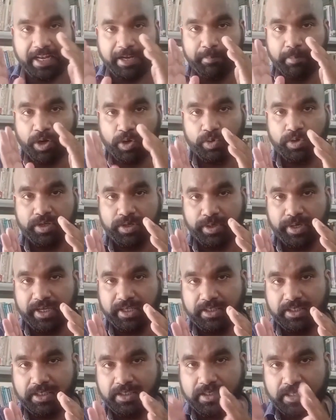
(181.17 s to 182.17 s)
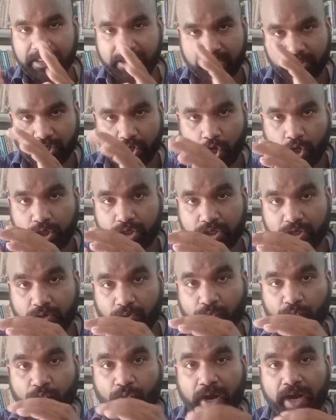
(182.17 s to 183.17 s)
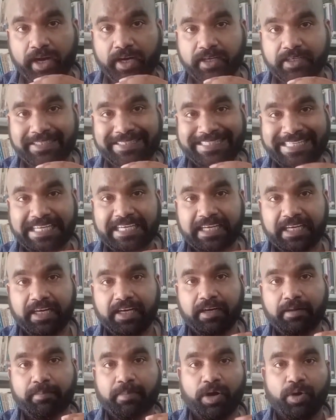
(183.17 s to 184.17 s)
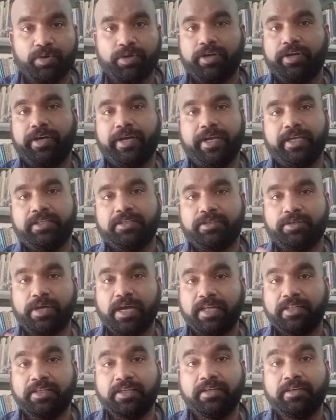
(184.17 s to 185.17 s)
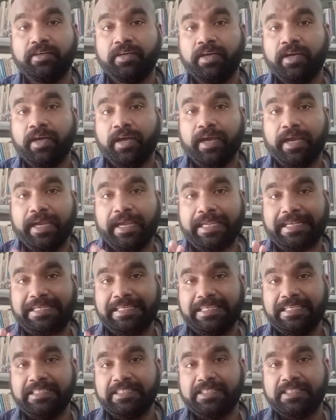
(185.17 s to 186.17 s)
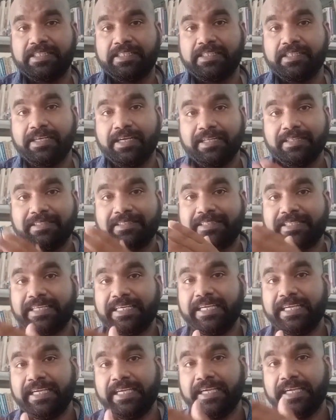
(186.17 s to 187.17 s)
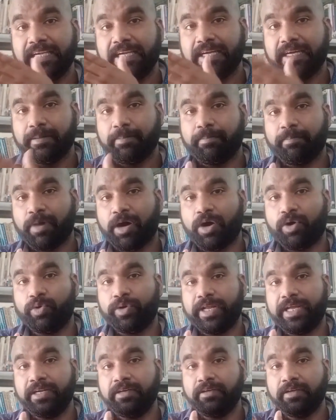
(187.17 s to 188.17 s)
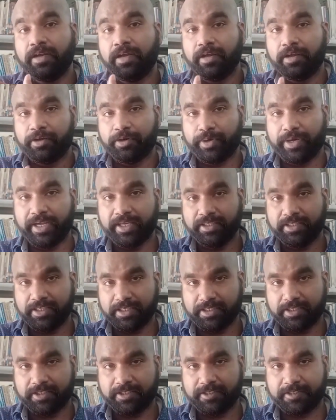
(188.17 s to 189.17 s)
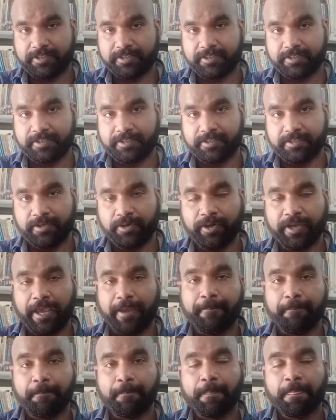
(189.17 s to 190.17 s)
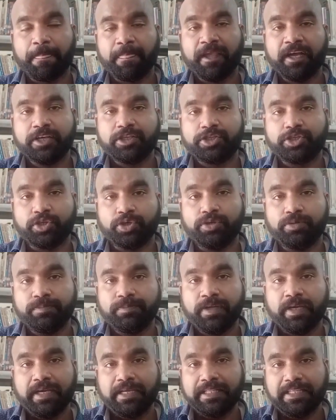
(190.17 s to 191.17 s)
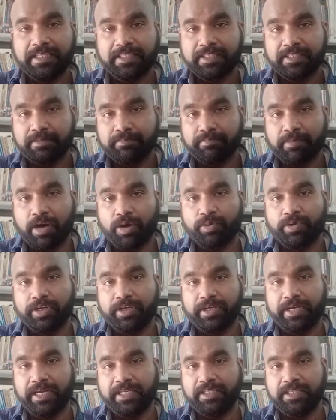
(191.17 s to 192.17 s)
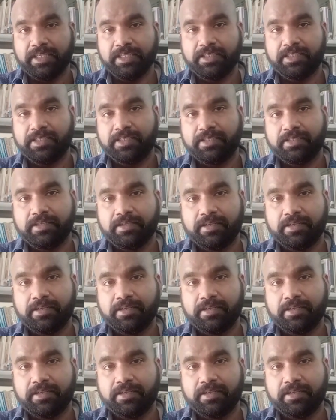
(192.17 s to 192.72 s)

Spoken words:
mountain ranges is not one single mountain range, rather it is 3 mountain ranges. Okay. So these mountain ranges,